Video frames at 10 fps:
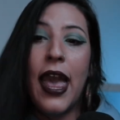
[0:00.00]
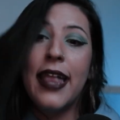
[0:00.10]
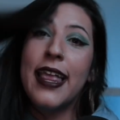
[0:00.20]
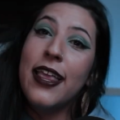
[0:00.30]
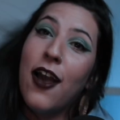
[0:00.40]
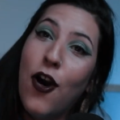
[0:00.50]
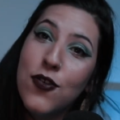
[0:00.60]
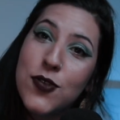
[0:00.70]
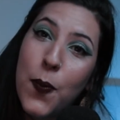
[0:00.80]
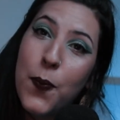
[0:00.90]
and then
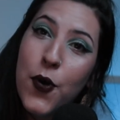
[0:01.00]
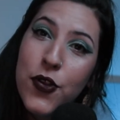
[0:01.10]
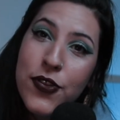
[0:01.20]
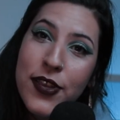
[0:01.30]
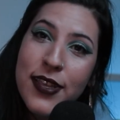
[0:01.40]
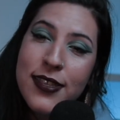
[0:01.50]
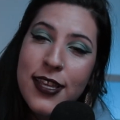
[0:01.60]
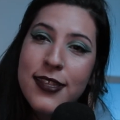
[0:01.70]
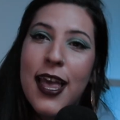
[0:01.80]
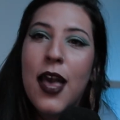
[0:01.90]
also put in the
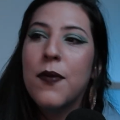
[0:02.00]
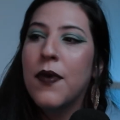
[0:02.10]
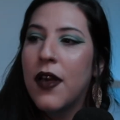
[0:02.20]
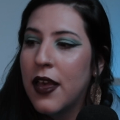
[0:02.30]
system